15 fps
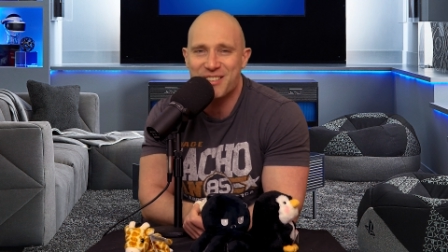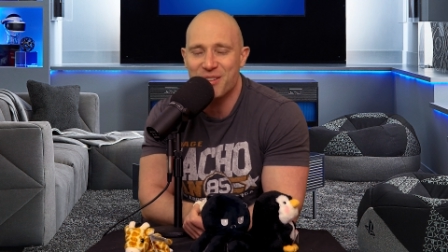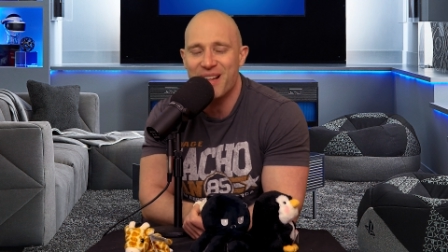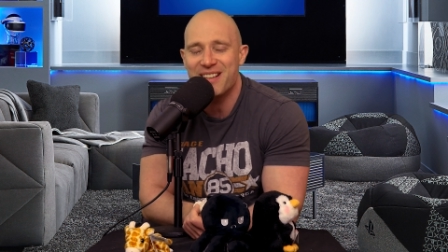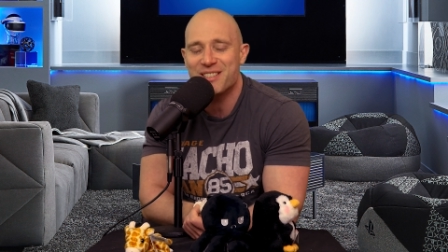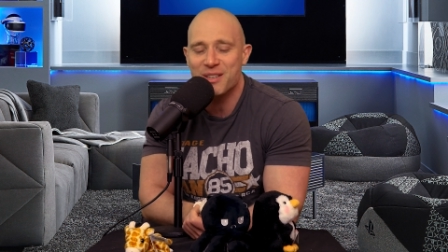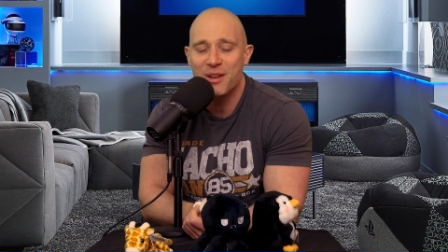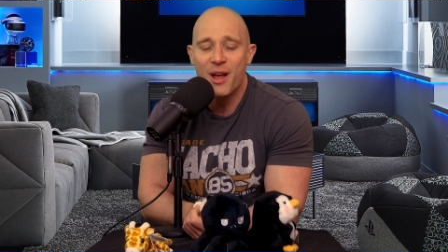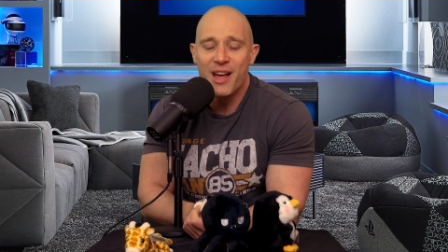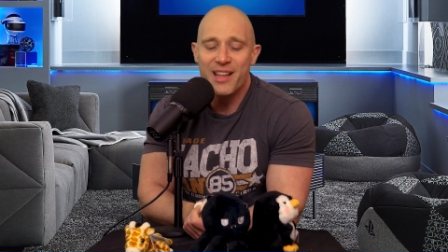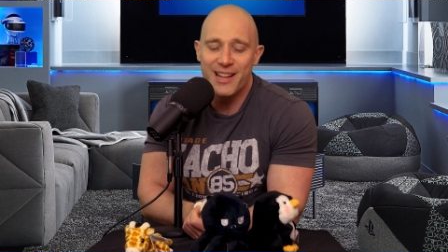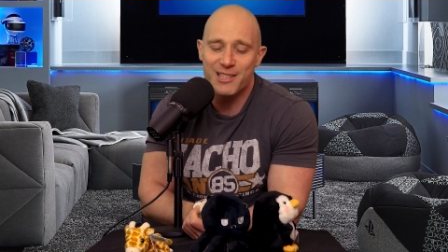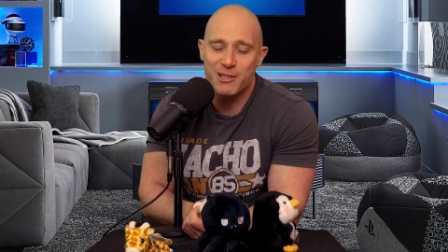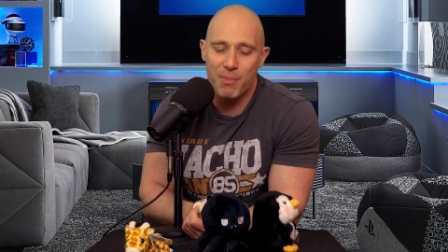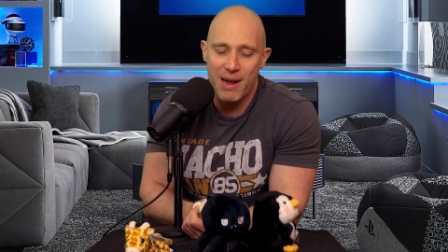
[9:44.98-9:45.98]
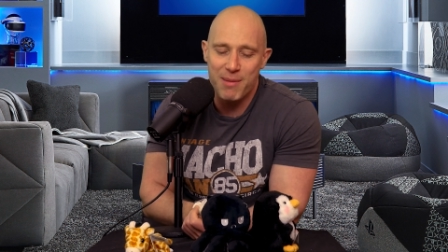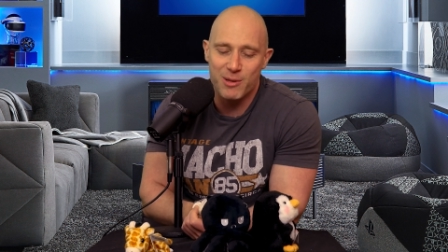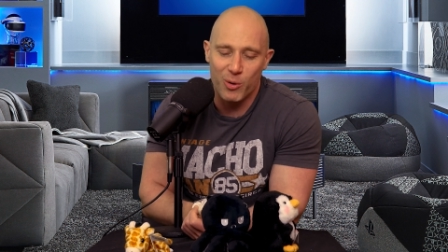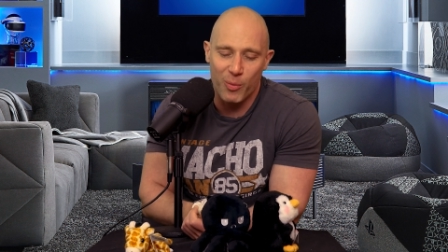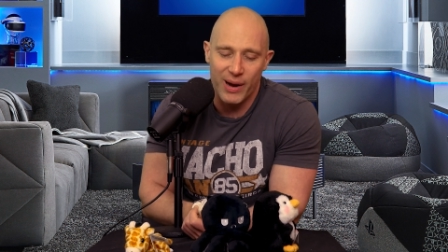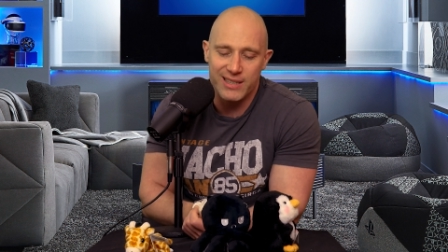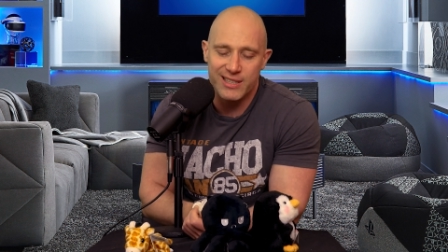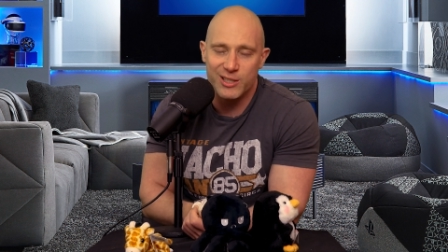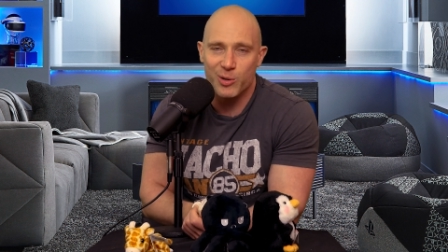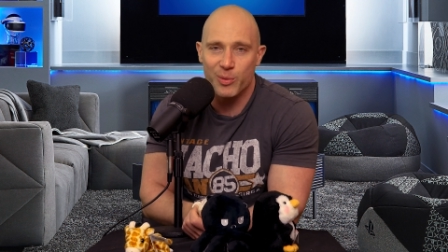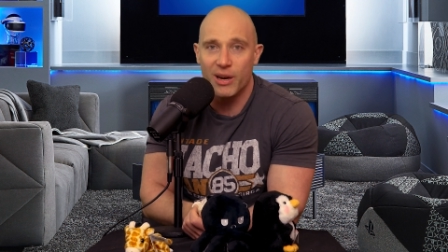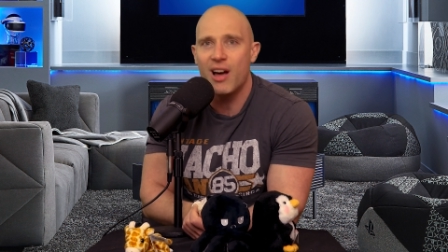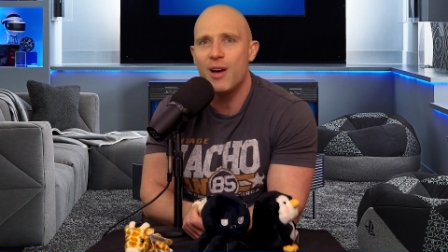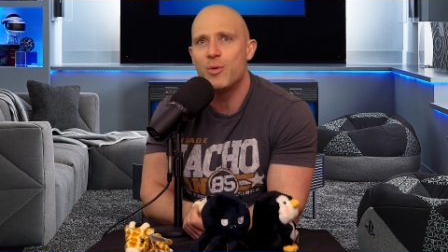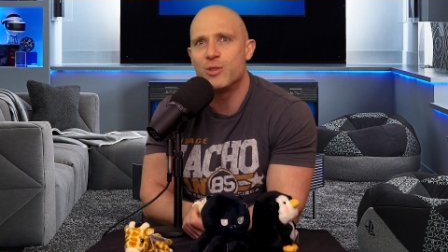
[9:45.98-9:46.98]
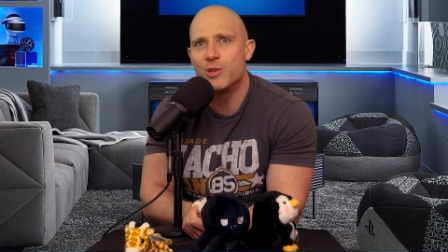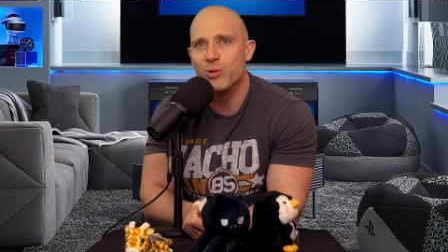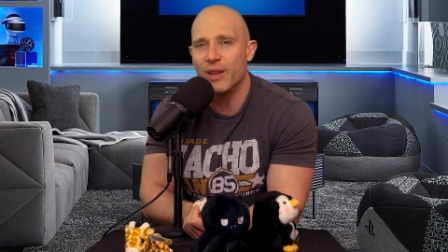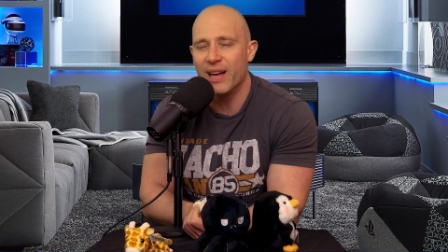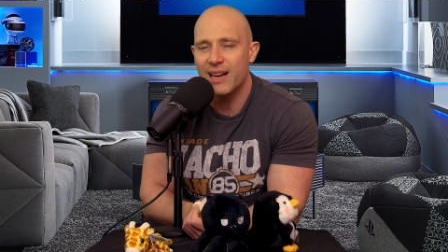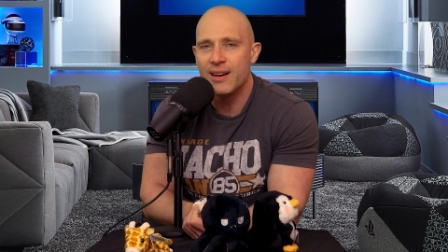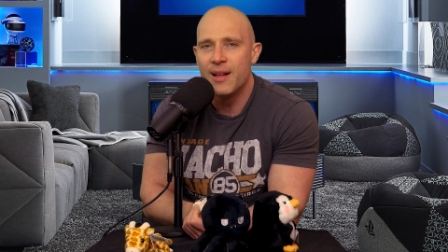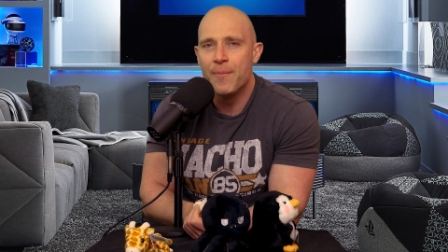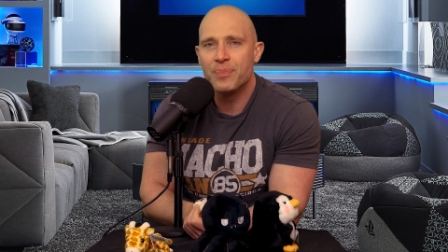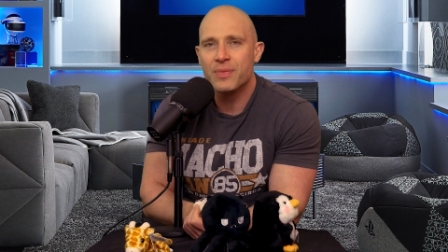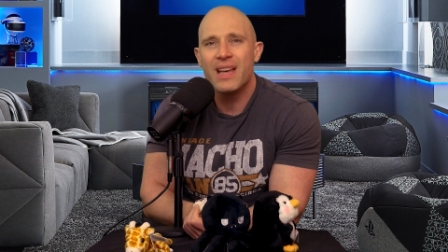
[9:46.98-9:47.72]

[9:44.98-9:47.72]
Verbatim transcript: so that's that's maybe the way to do it. I would do that.